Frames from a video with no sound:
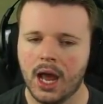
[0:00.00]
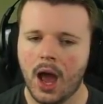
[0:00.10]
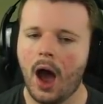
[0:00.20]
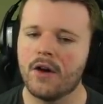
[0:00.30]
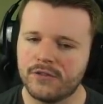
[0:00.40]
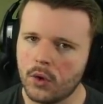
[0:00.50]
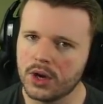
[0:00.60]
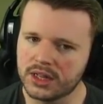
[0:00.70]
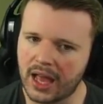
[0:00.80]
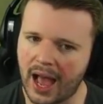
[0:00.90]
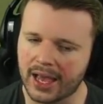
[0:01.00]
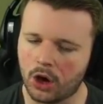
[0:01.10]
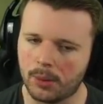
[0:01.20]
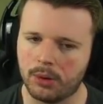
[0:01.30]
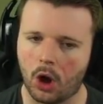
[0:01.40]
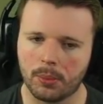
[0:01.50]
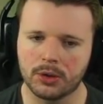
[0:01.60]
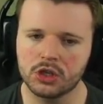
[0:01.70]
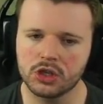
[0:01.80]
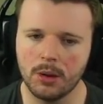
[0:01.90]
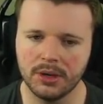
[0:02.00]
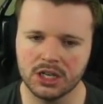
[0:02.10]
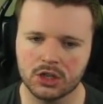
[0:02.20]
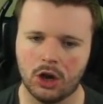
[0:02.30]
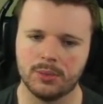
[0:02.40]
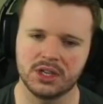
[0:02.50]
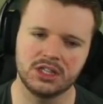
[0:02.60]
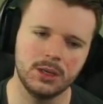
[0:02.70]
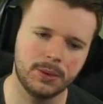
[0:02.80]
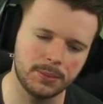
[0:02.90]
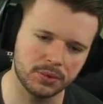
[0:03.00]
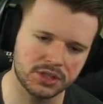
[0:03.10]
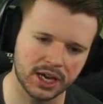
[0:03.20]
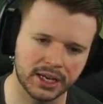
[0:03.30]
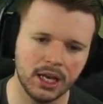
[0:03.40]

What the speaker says: avoid the AI block, because so many times I see people say